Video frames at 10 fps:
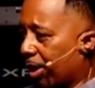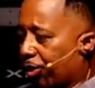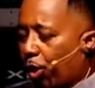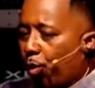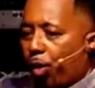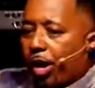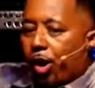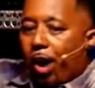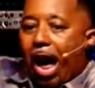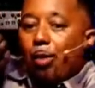So, you
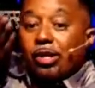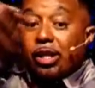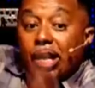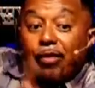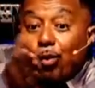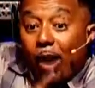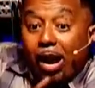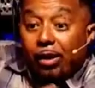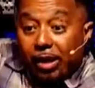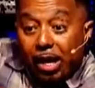know, I was living
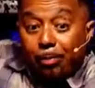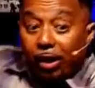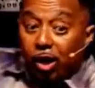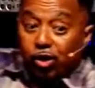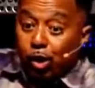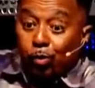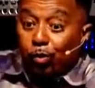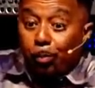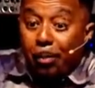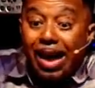right then because she
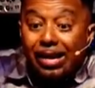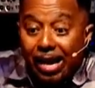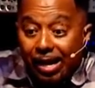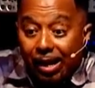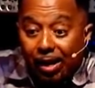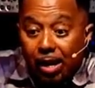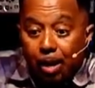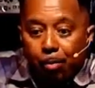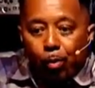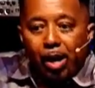was mandating it.
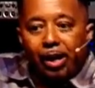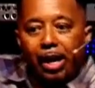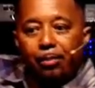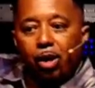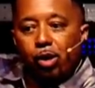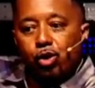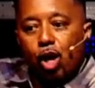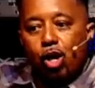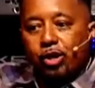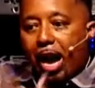But when I came to her
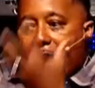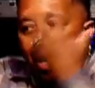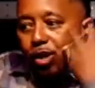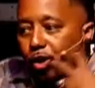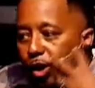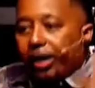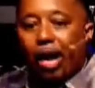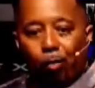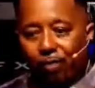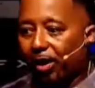church, I understood. I
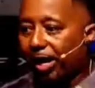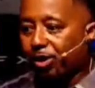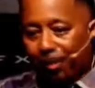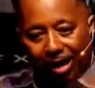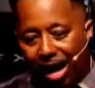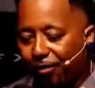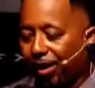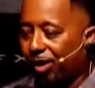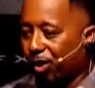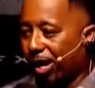got revelation. My life
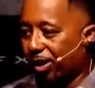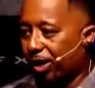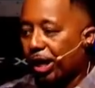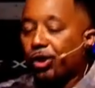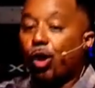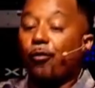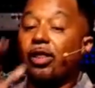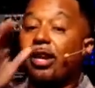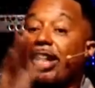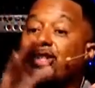got changed. So for
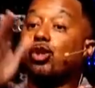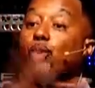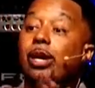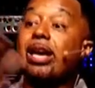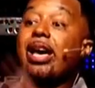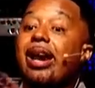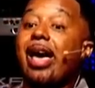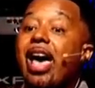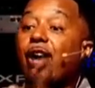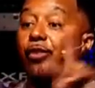the next three and a
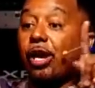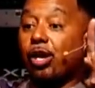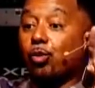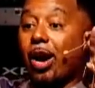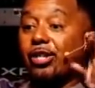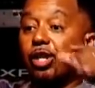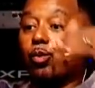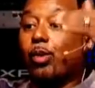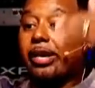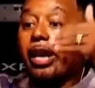half years, watch this,
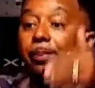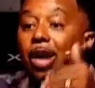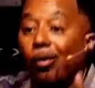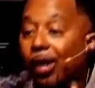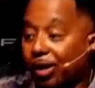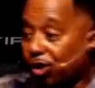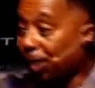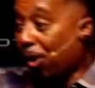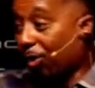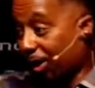we kept our
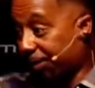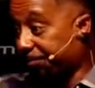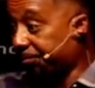relationship holy.